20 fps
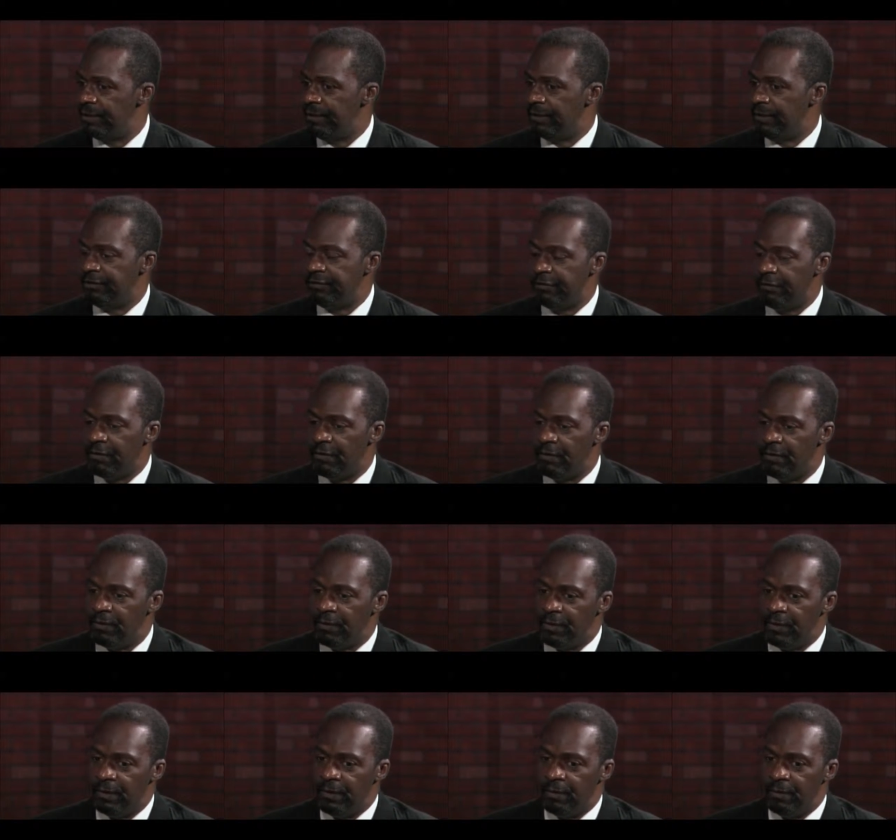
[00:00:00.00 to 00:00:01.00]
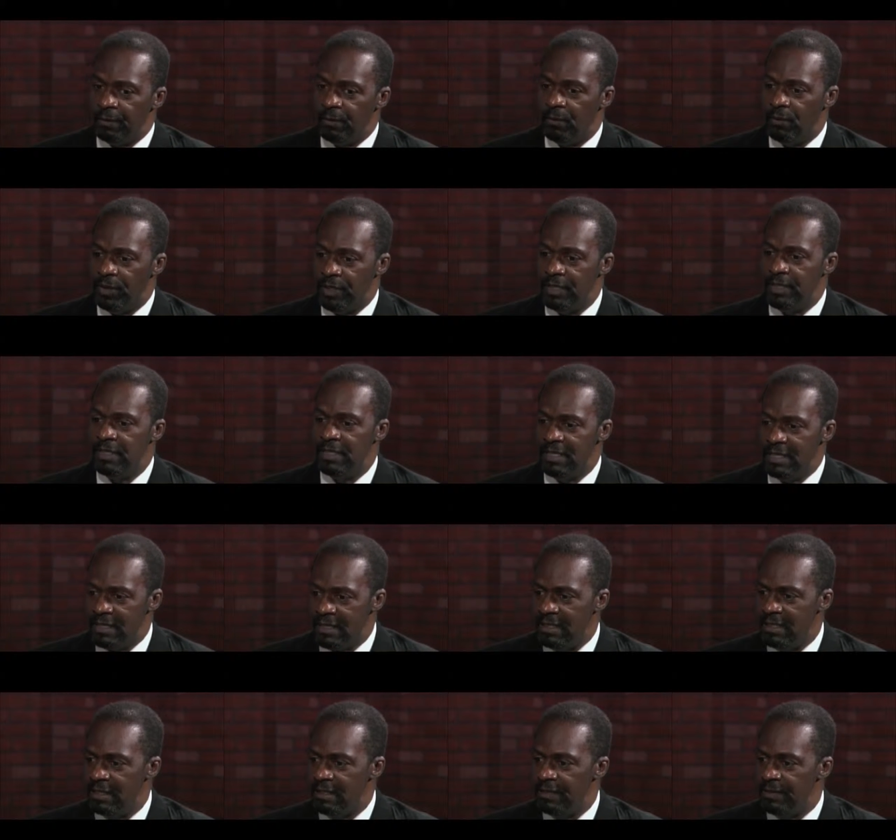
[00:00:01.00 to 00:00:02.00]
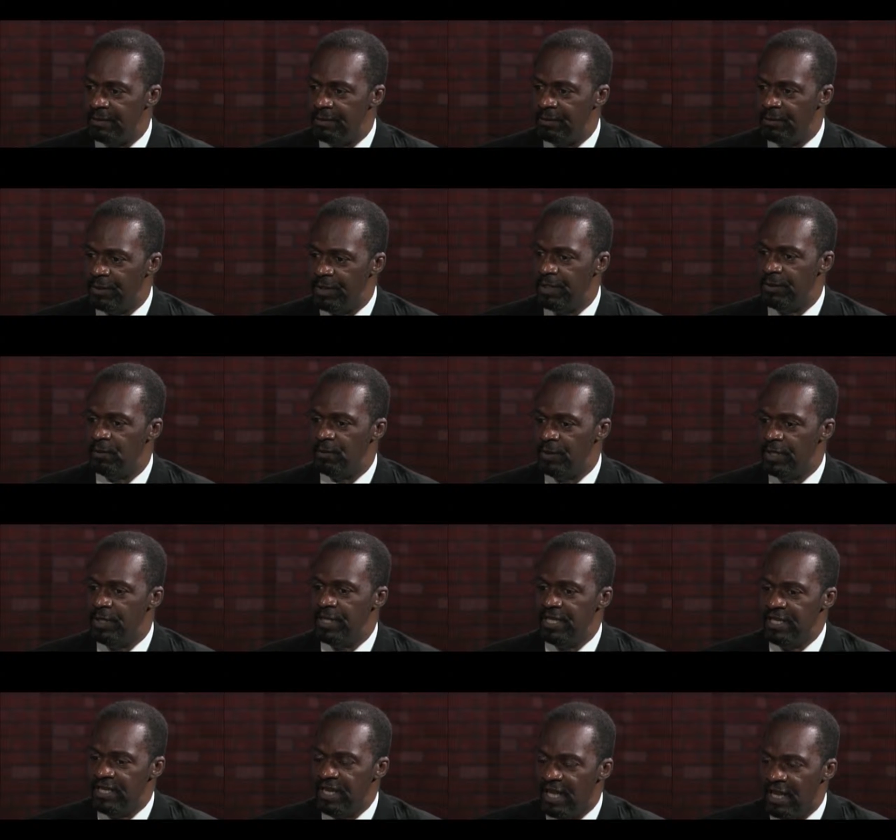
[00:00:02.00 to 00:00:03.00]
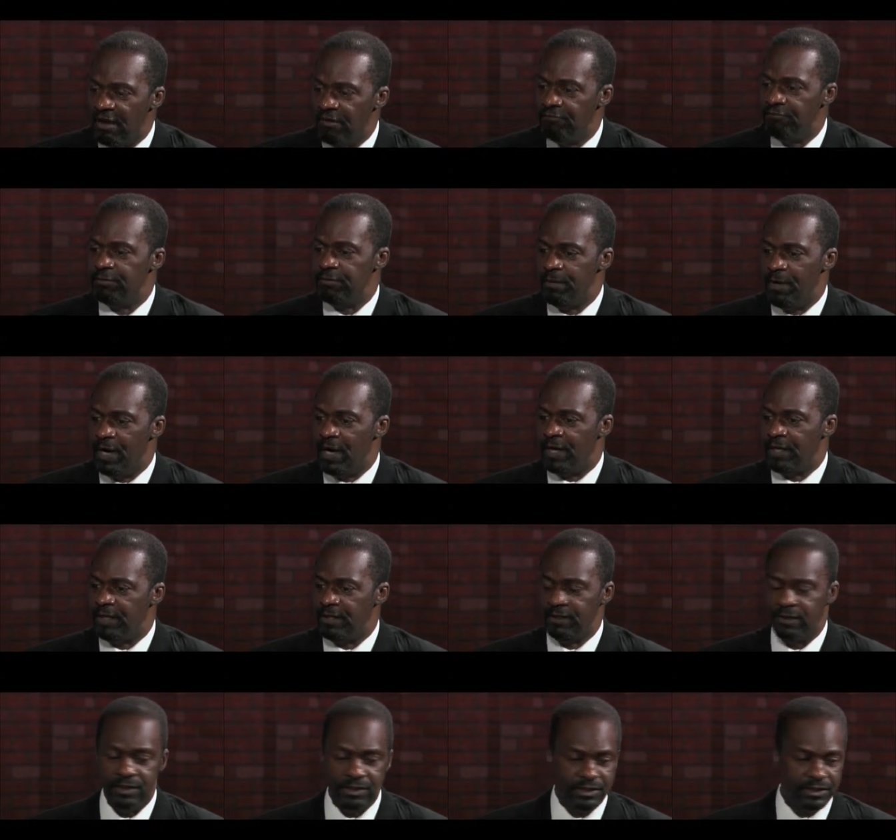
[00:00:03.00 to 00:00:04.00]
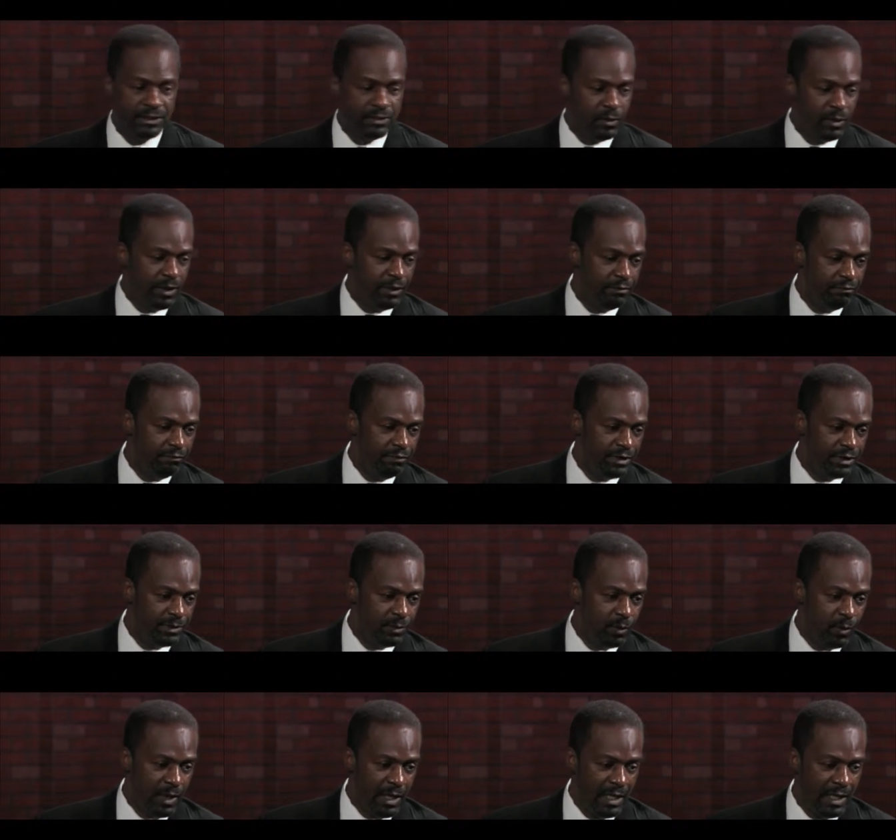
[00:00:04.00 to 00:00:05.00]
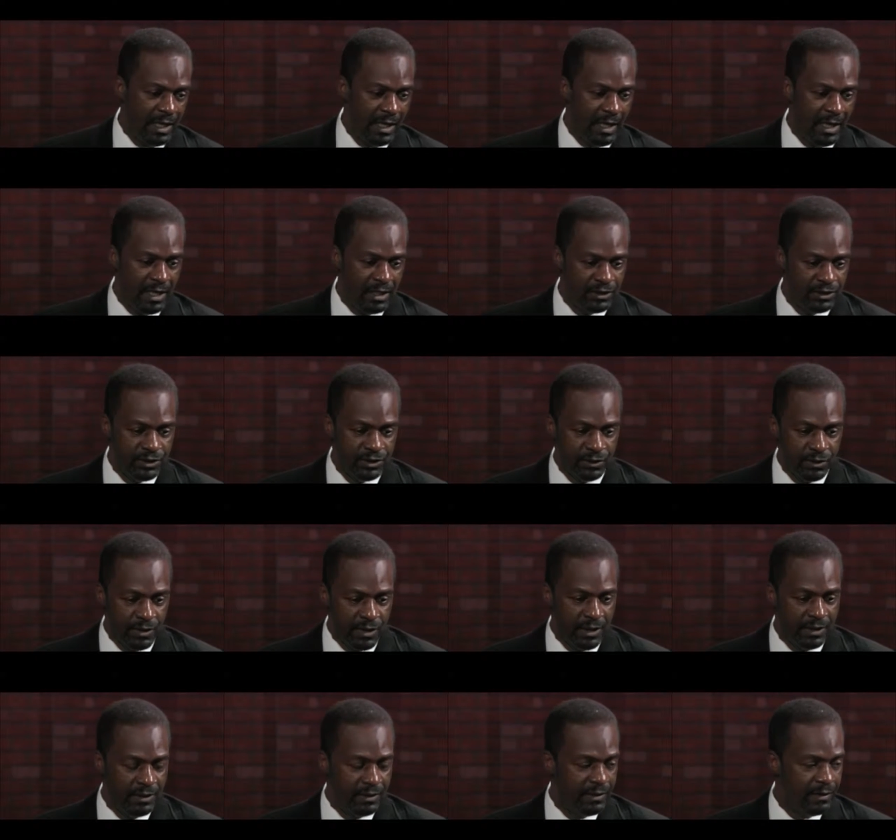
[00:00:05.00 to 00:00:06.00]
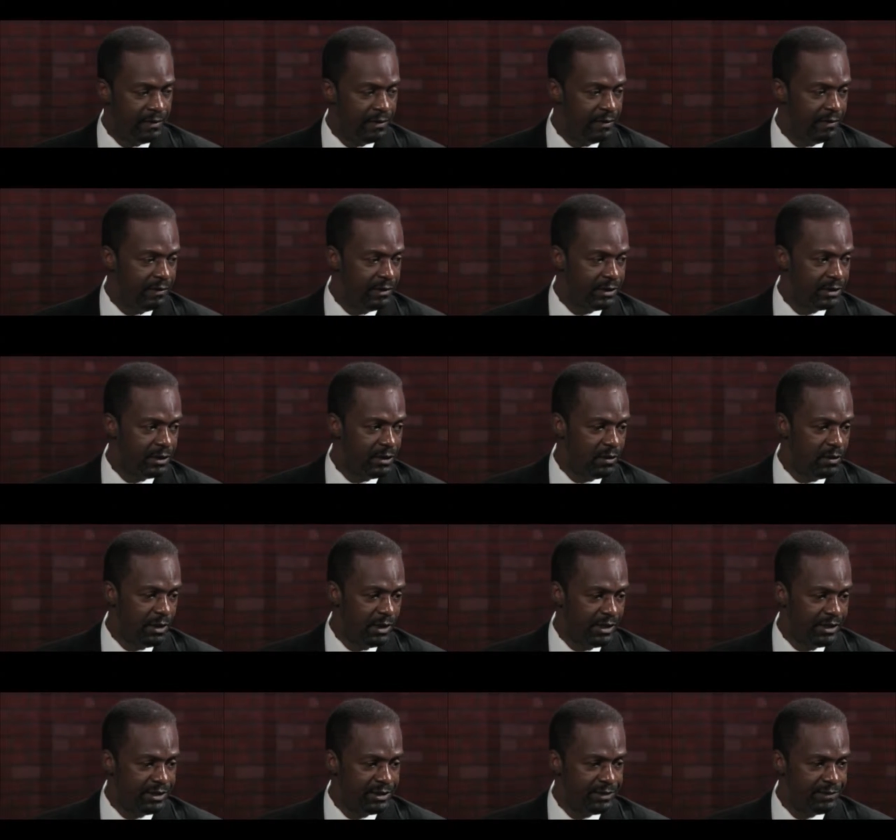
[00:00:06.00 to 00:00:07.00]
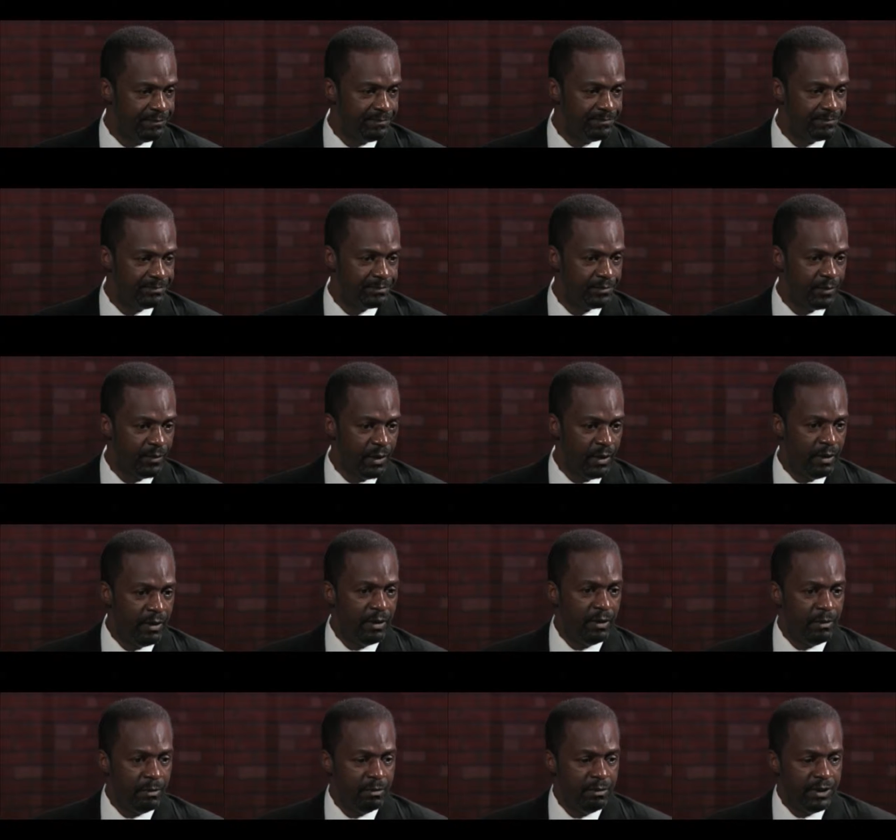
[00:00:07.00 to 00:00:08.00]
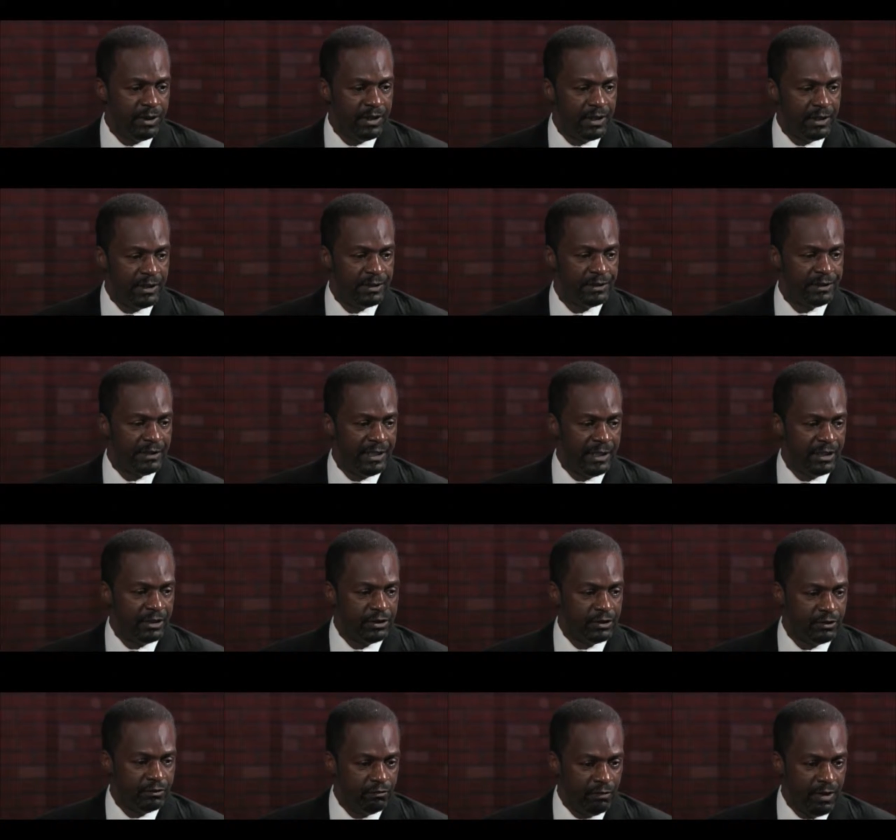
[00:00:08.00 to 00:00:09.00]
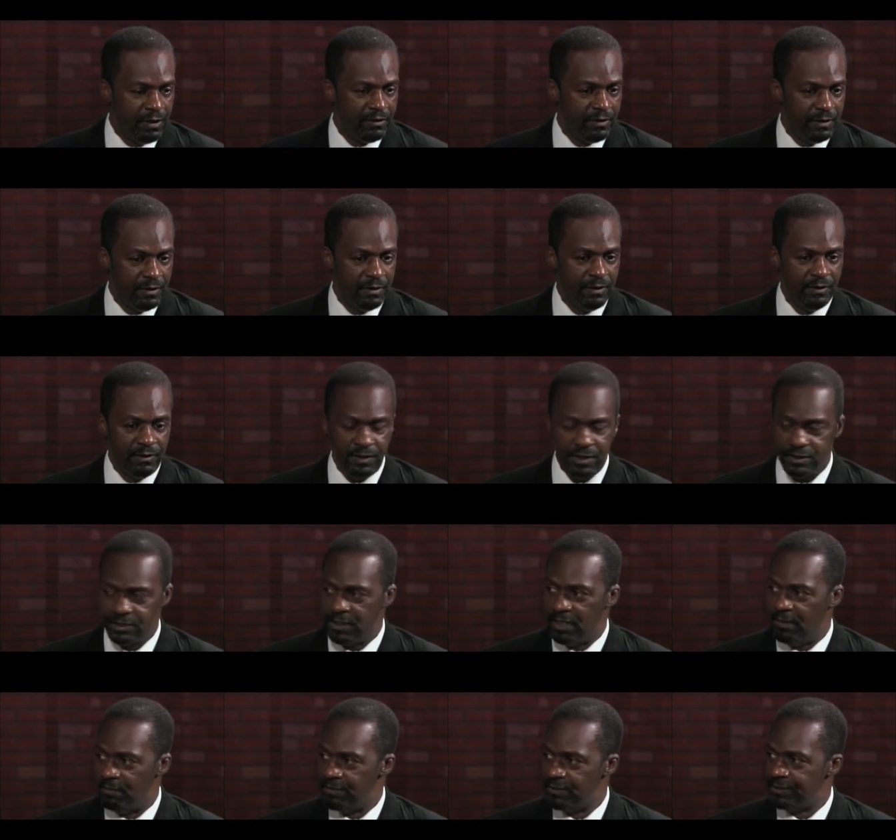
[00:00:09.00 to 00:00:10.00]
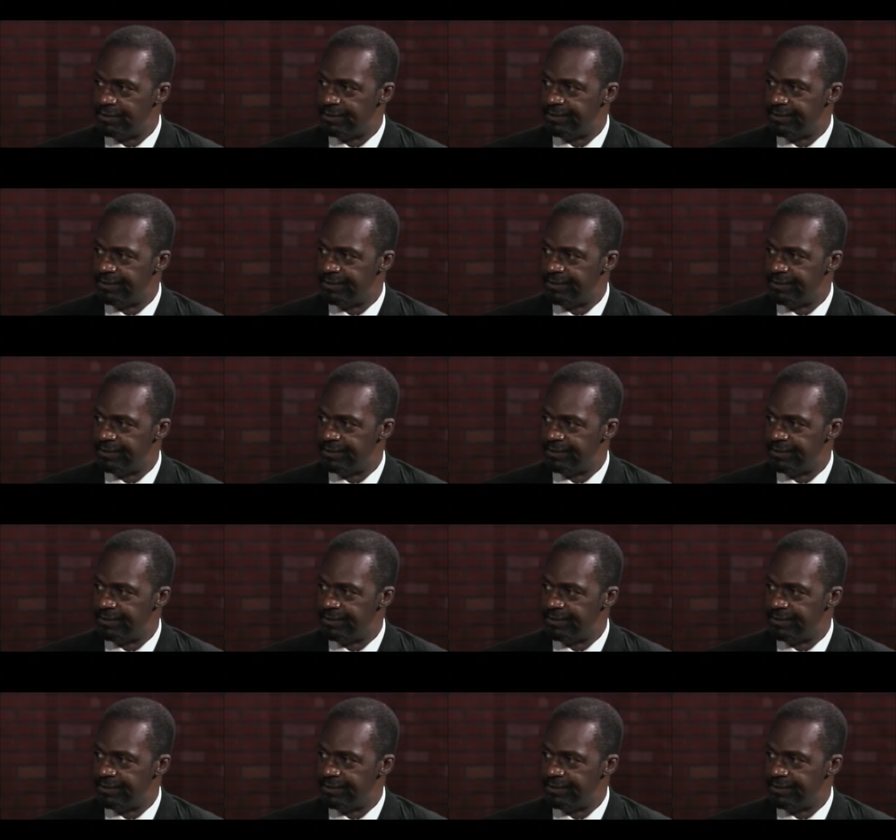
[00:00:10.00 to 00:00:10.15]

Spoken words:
So we need everybody. This is one of the reasons why I joined this coalition. Because in strength there's numbers.